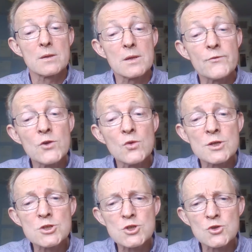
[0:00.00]
If you
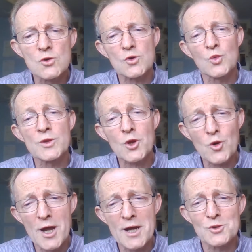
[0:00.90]
can talk with
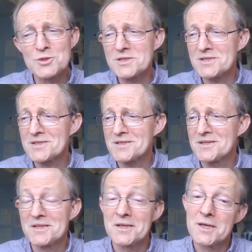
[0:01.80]
crowds
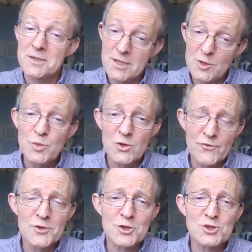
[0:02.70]
and keep your
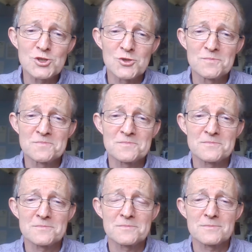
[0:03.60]
virtue,
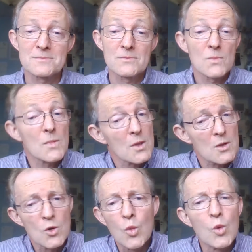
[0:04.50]

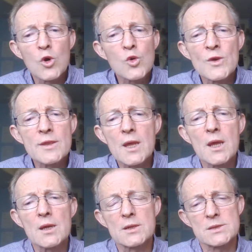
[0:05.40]
or walk with
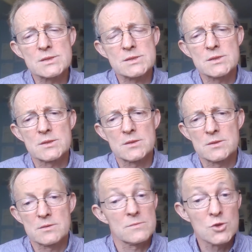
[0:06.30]
kings
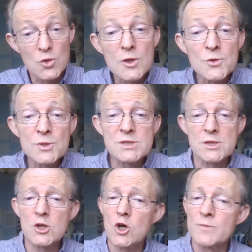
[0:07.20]
nor lose the
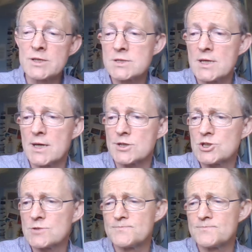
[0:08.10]
common touch,